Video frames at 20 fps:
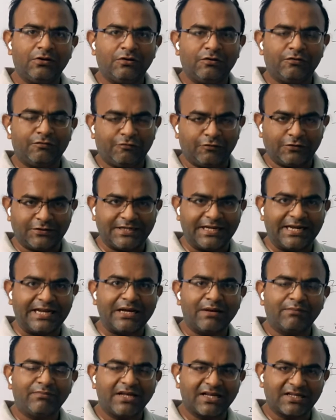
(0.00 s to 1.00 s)
for setting
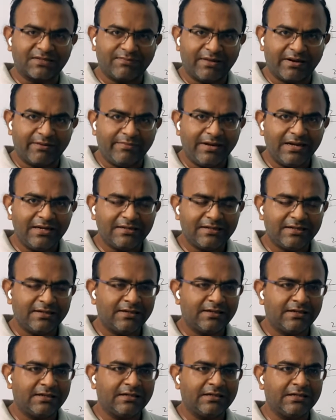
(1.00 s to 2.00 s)
up the experiment,
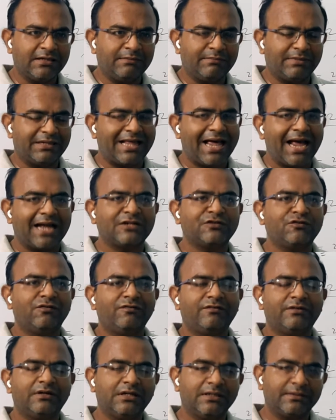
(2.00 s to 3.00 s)
but the
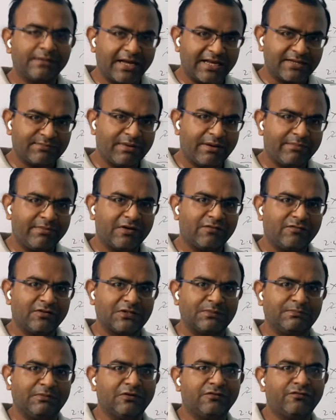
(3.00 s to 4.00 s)
actual experiment
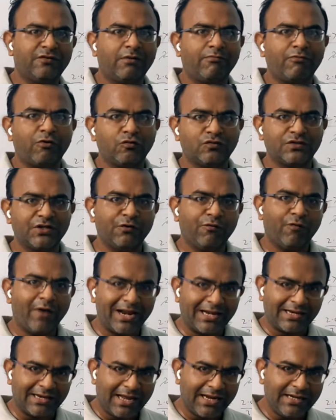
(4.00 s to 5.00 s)
was performed using
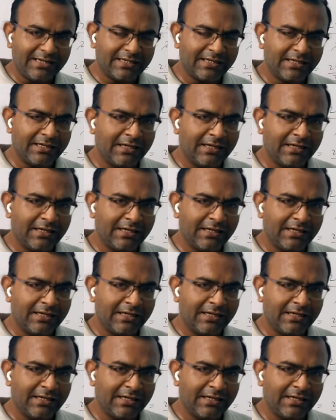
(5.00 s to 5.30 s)
white light.